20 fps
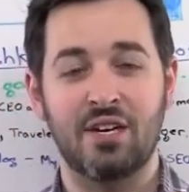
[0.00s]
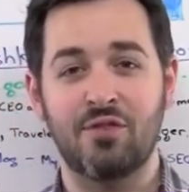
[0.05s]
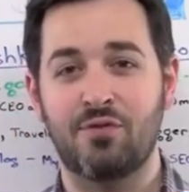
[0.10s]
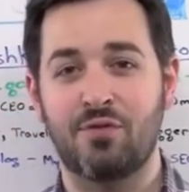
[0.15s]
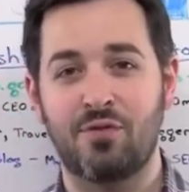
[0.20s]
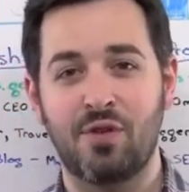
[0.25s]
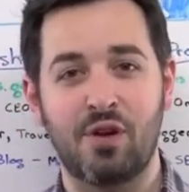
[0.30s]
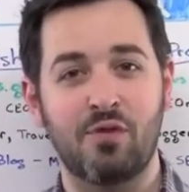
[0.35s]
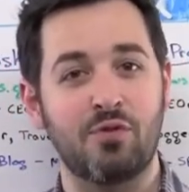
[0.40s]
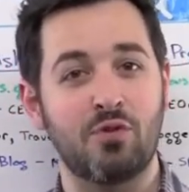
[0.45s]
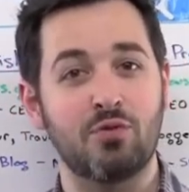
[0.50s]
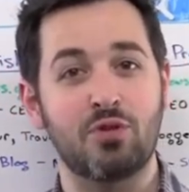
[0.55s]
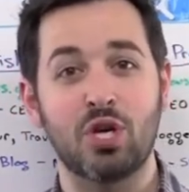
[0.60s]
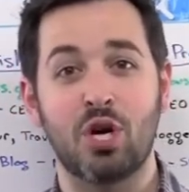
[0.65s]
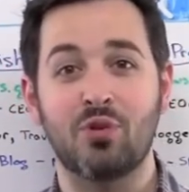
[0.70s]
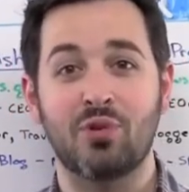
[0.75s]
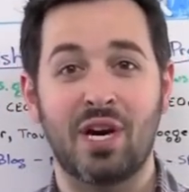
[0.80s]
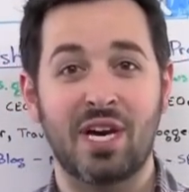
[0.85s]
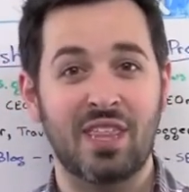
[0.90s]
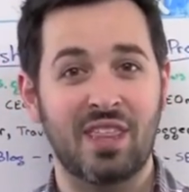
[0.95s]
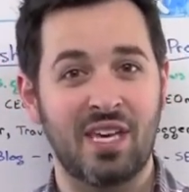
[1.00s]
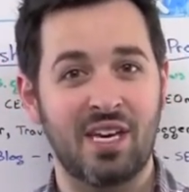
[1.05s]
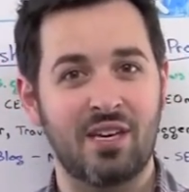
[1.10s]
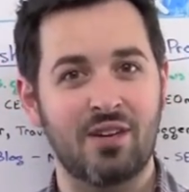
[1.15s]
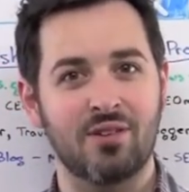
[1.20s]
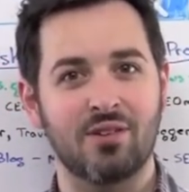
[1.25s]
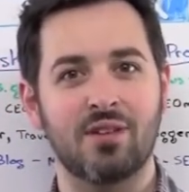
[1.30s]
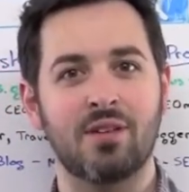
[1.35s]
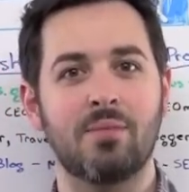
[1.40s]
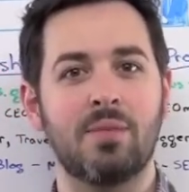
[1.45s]
If you don't, I think
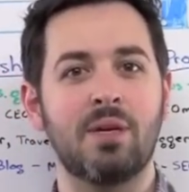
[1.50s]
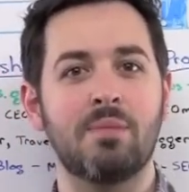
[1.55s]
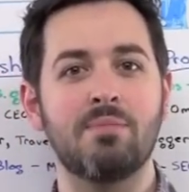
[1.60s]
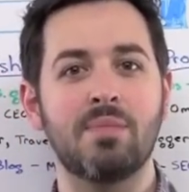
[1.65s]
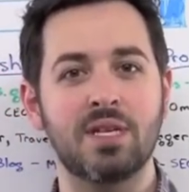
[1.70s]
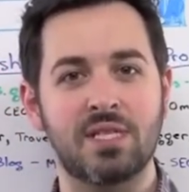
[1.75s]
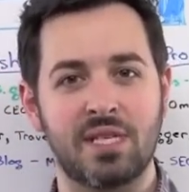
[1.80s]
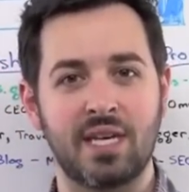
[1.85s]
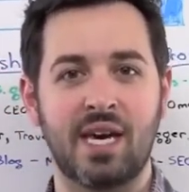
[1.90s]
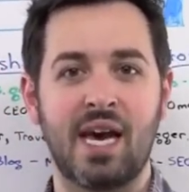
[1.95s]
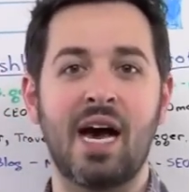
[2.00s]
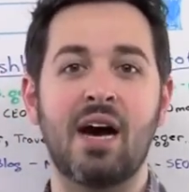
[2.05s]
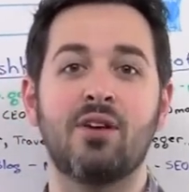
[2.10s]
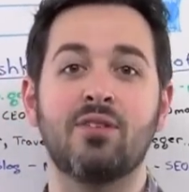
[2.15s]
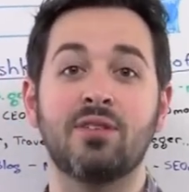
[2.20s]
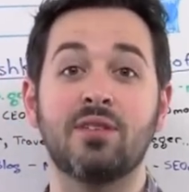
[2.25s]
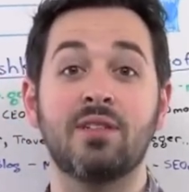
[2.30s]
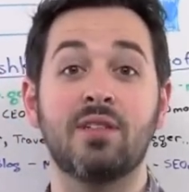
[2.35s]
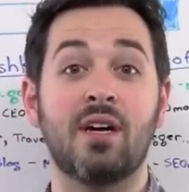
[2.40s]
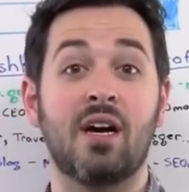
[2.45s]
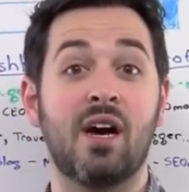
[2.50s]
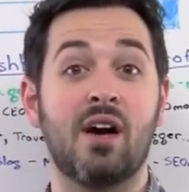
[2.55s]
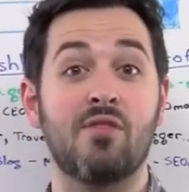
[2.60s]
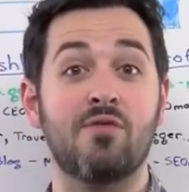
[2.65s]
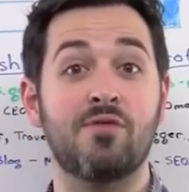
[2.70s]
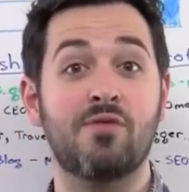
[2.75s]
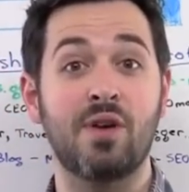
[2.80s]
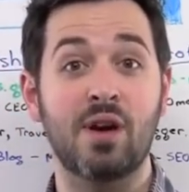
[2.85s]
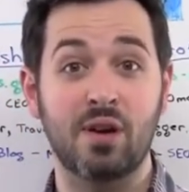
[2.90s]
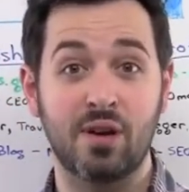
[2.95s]
you're going to be missing out
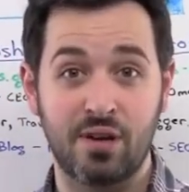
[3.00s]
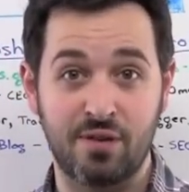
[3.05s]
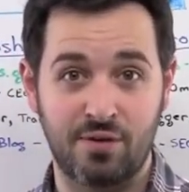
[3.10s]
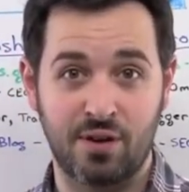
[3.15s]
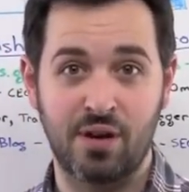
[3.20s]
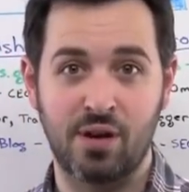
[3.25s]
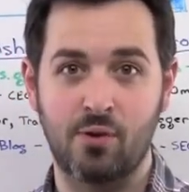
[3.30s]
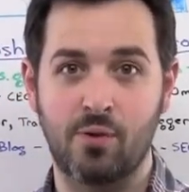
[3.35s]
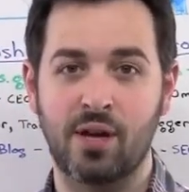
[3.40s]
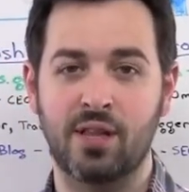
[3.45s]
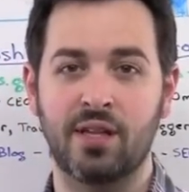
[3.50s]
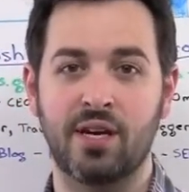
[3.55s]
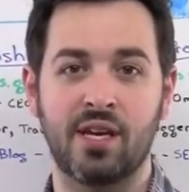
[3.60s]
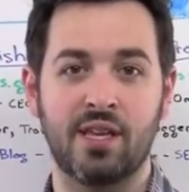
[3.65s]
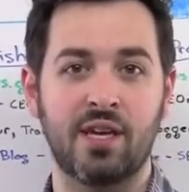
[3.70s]
very, very quickly.